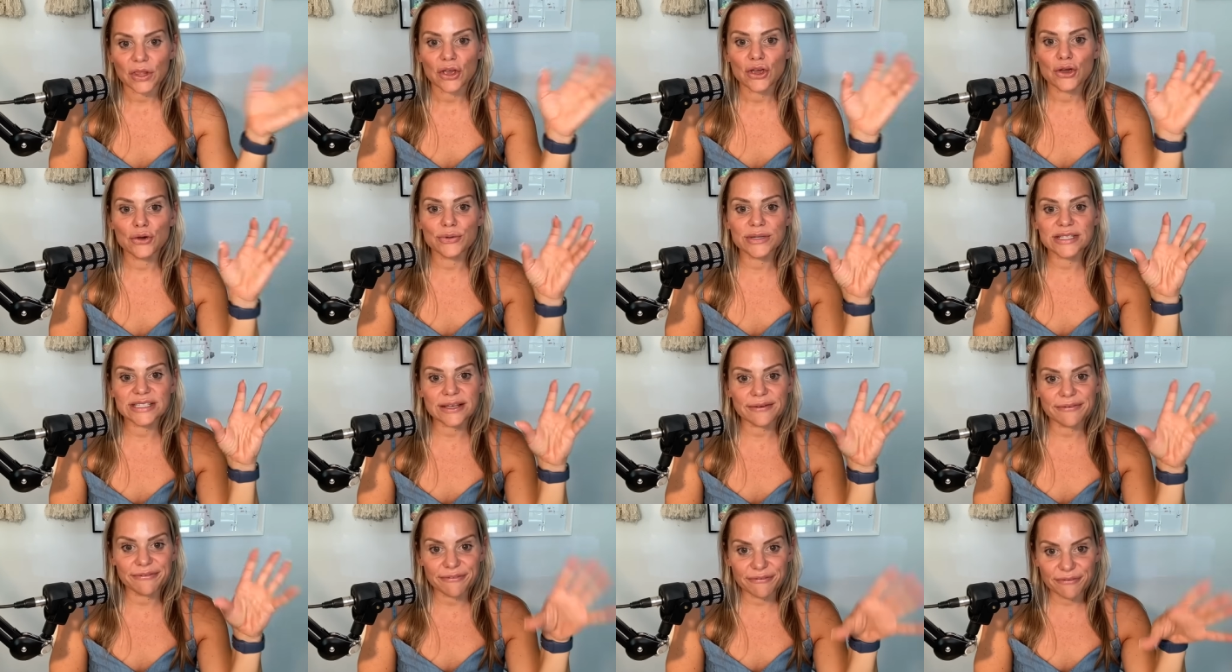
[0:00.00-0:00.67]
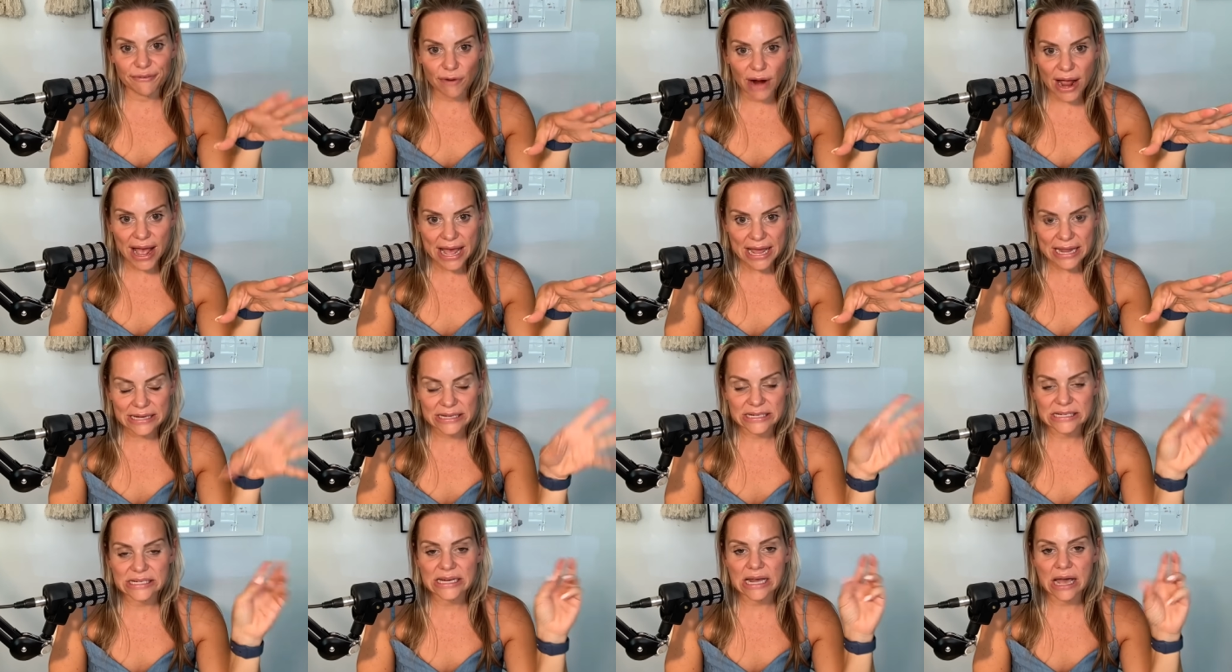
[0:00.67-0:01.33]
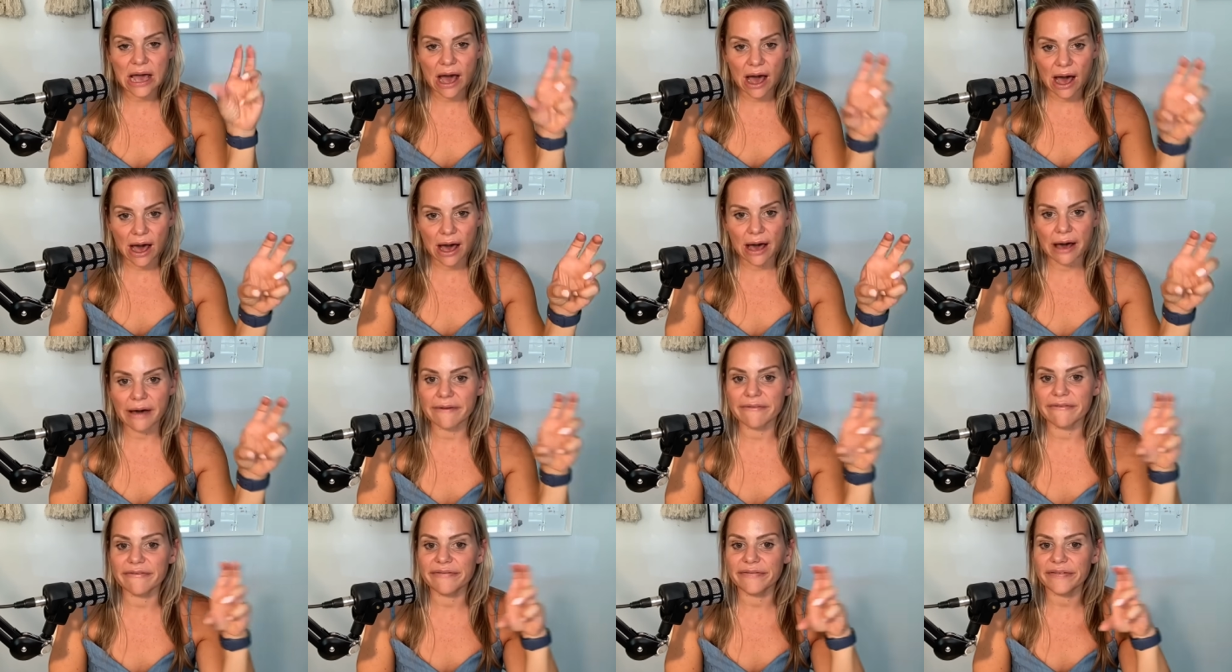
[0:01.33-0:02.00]
who is a friend
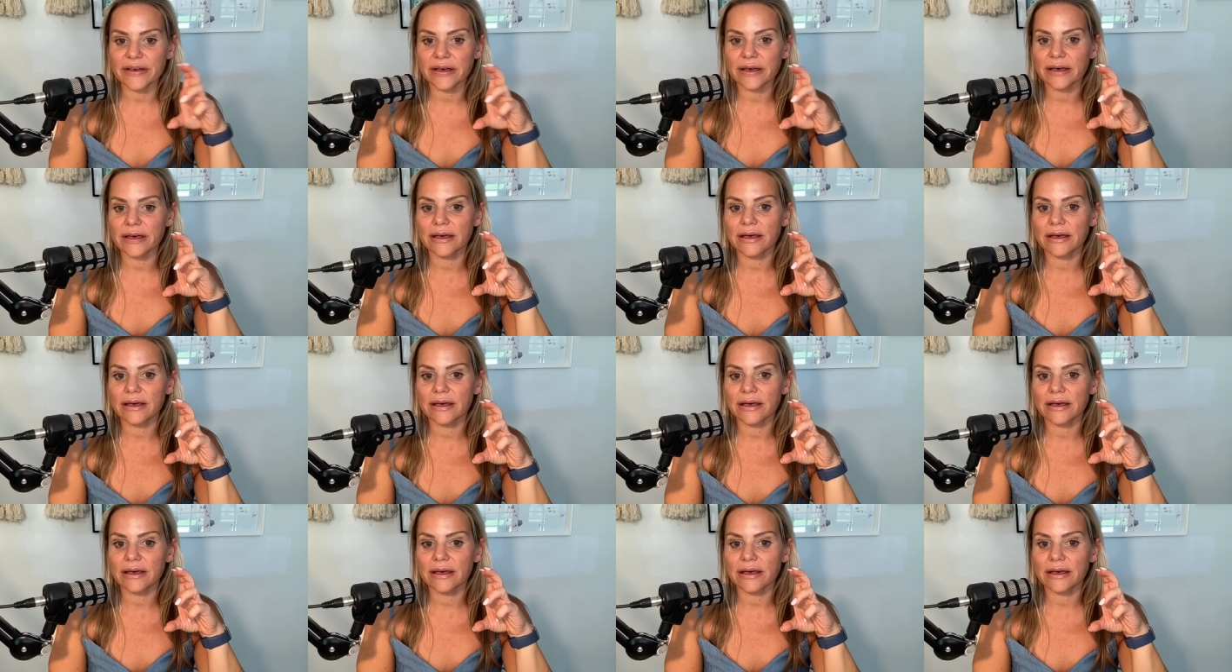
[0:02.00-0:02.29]
of